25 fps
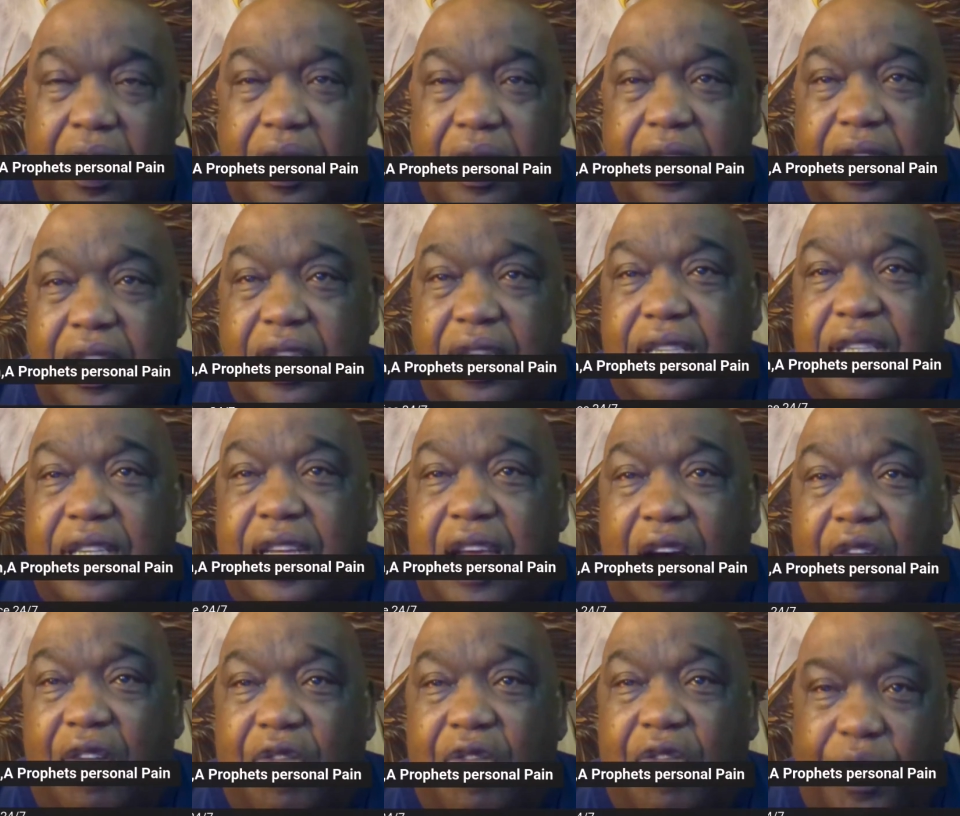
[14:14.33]

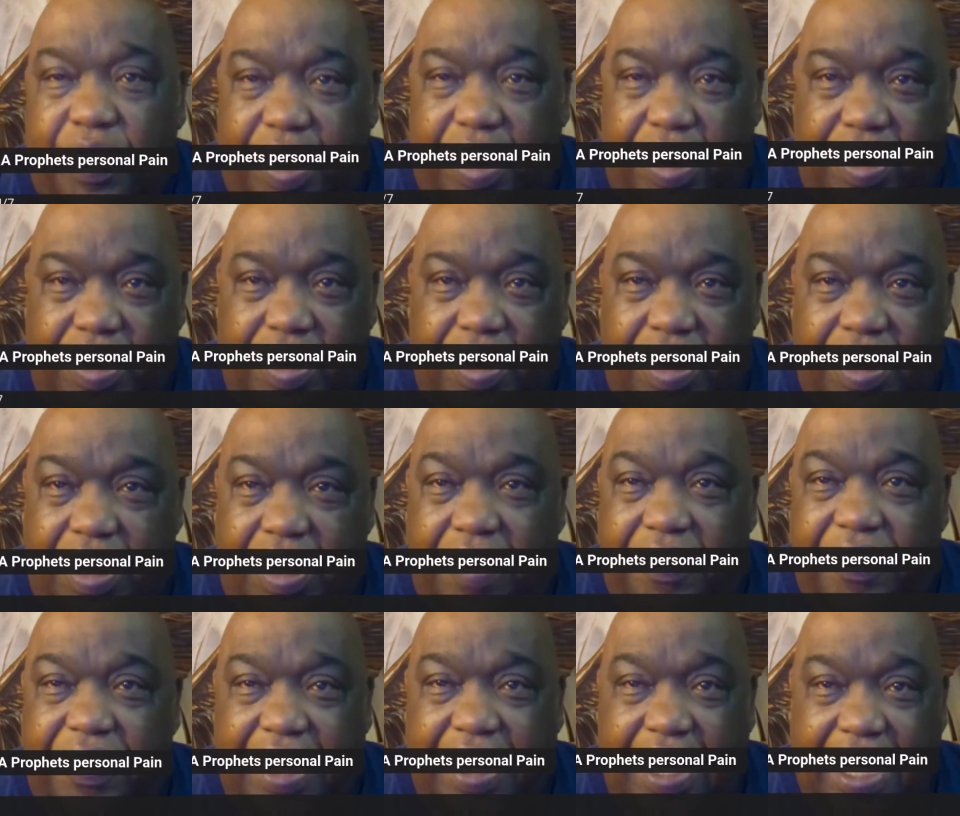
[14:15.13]
discoverer
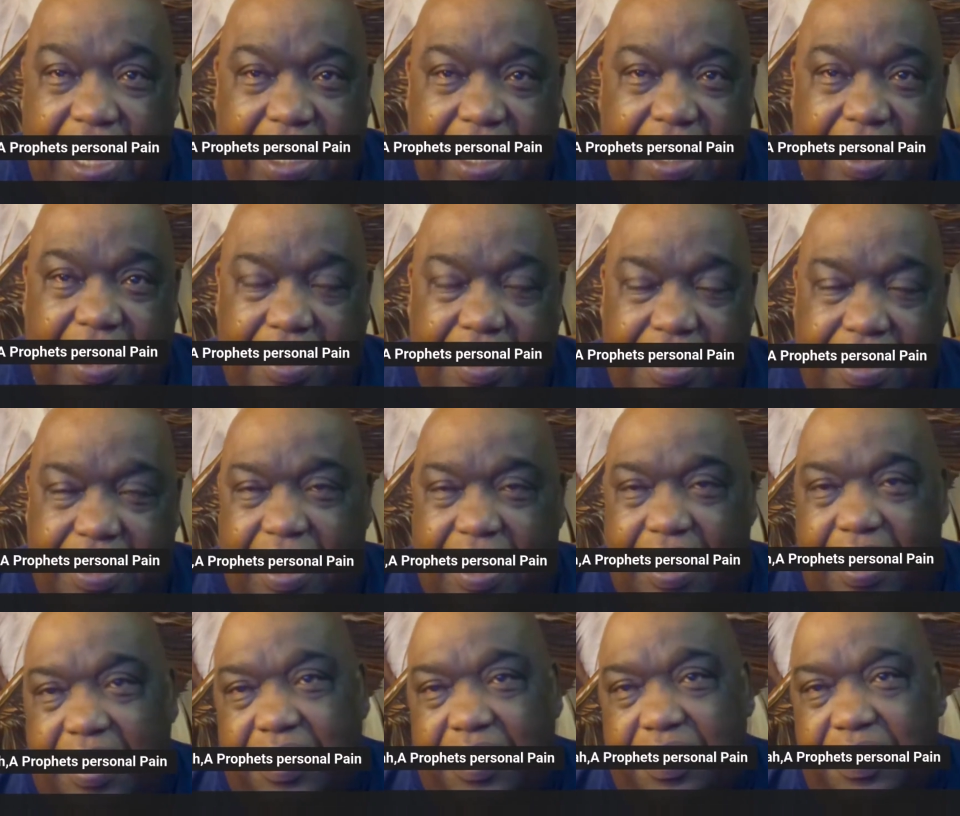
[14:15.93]
of the hidden
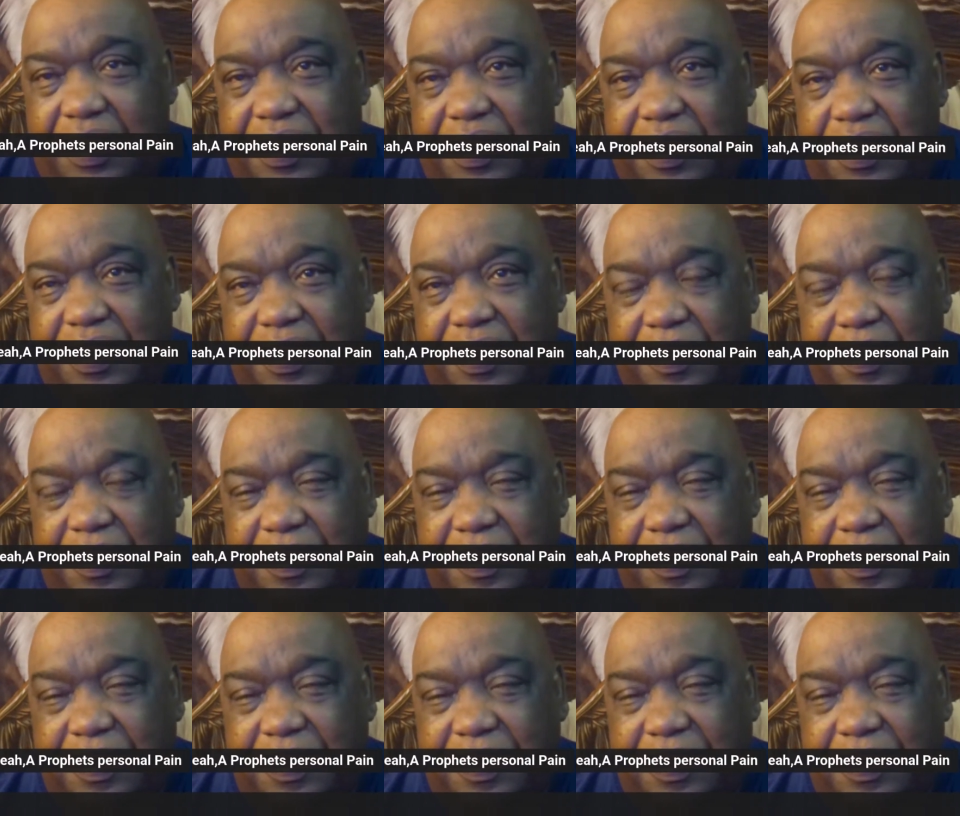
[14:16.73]
things.